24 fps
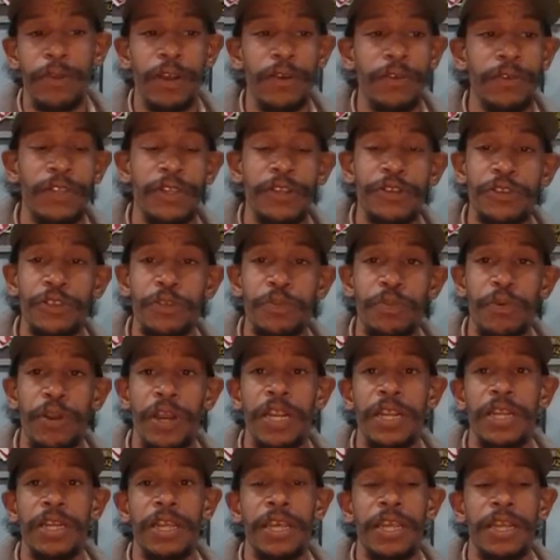we don't need to
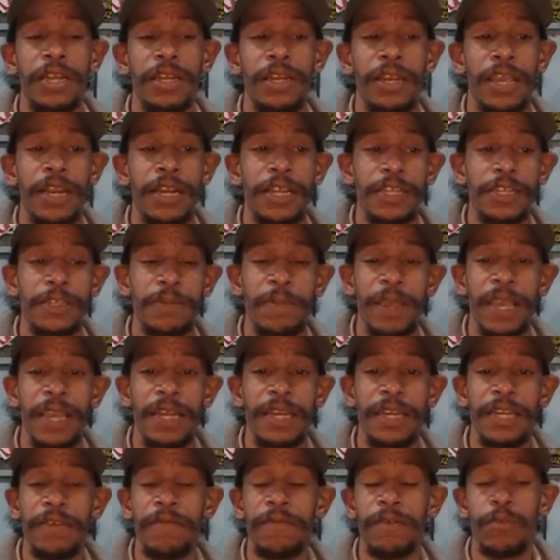spread it and
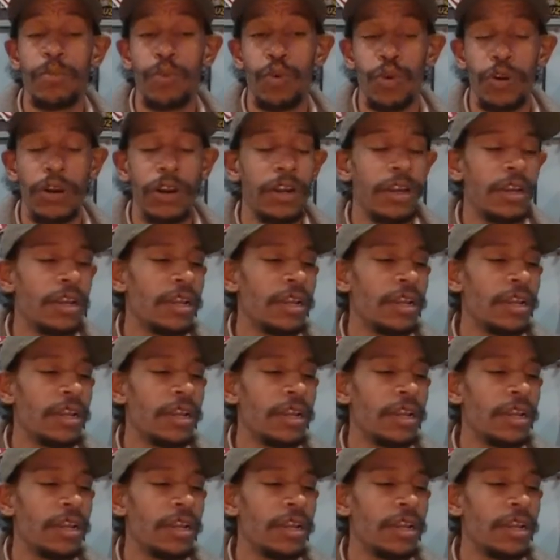expand it even more.